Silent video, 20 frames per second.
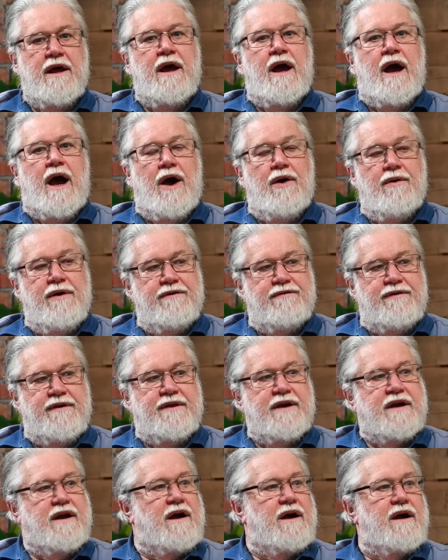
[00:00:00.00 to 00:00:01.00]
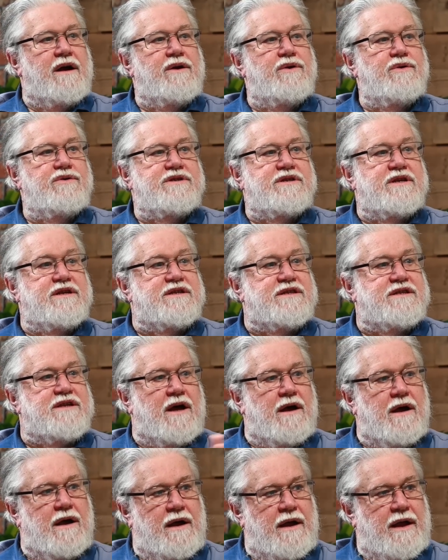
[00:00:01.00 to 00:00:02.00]
However, the guy who's
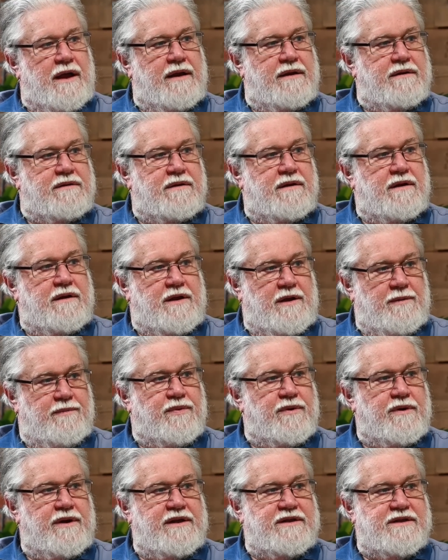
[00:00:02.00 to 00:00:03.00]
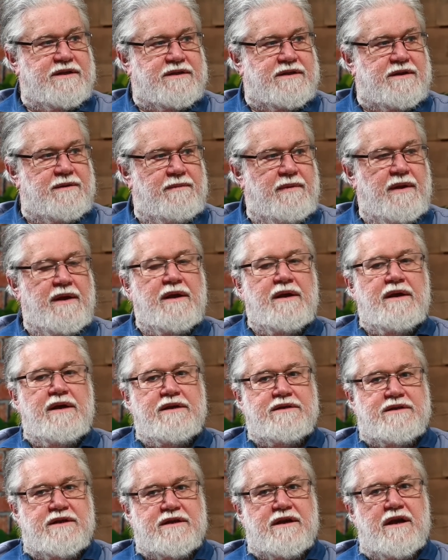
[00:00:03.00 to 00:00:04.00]
designed the apartheid system
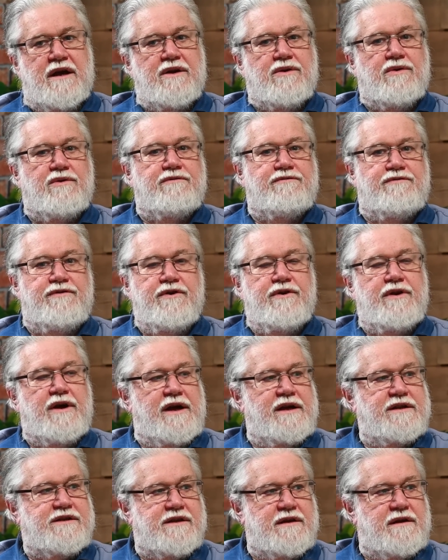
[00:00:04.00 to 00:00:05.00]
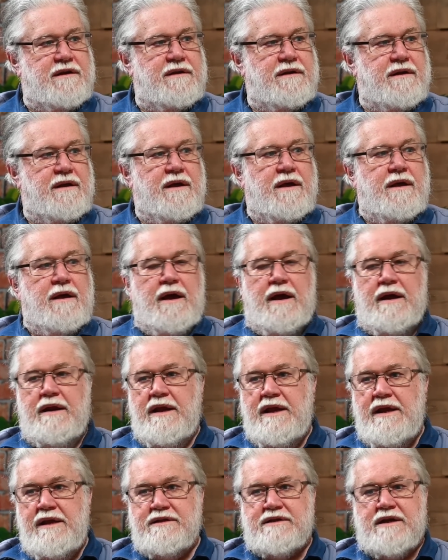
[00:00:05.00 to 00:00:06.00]
is this guy called Werner Eiselin, and
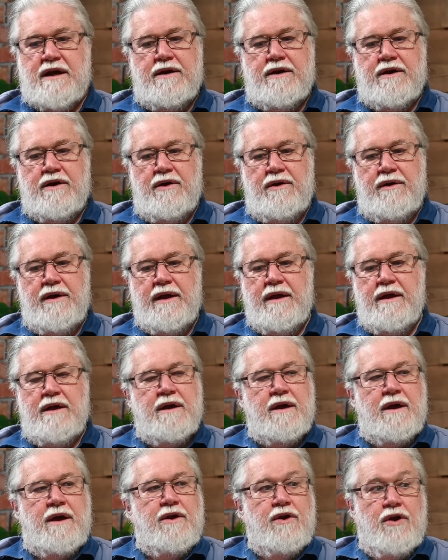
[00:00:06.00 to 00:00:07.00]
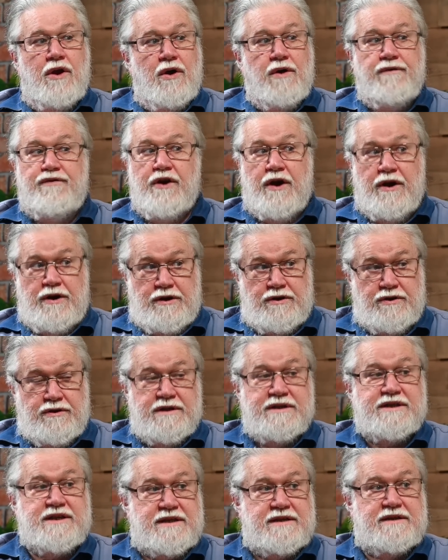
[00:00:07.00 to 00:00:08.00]
he's kind of going, no, if you're going to do
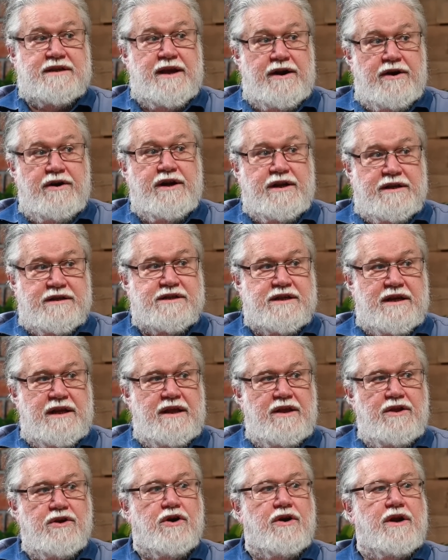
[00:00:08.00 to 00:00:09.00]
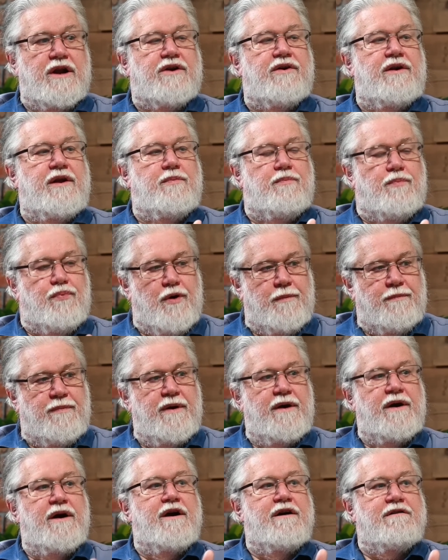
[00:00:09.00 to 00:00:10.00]
this seriously, you got to create
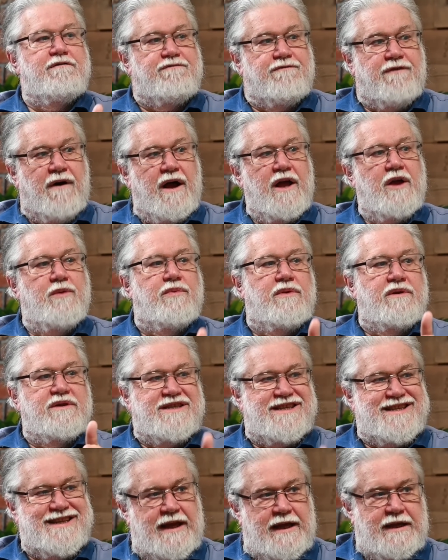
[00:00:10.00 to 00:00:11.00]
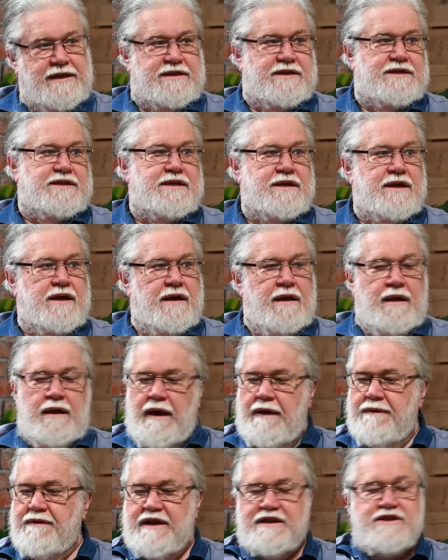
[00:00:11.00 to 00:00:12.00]
proper, viable states,
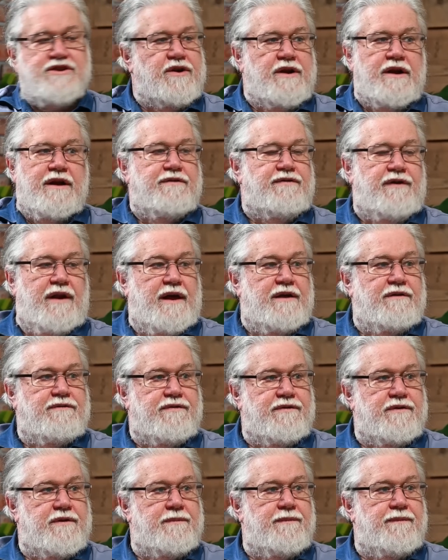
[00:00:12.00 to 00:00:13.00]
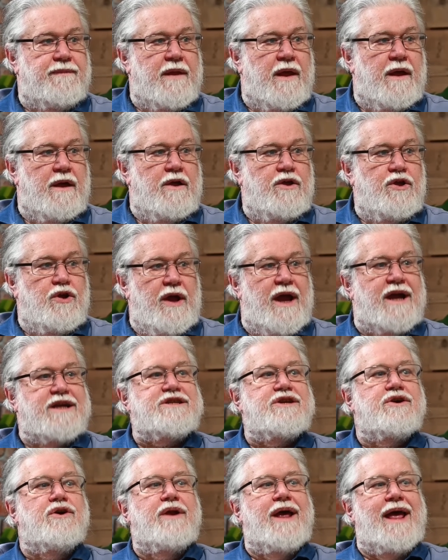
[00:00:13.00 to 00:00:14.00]
and that's not enough land for them. You
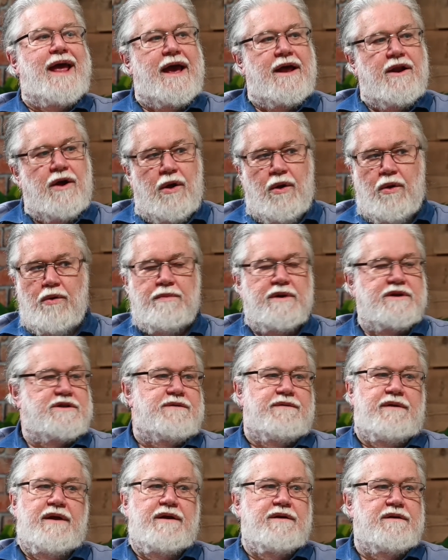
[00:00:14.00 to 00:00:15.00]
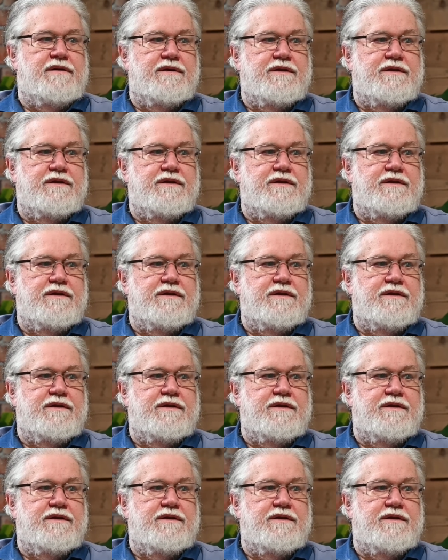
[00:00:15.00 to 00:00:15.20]
actually got to add a whole bunch of land.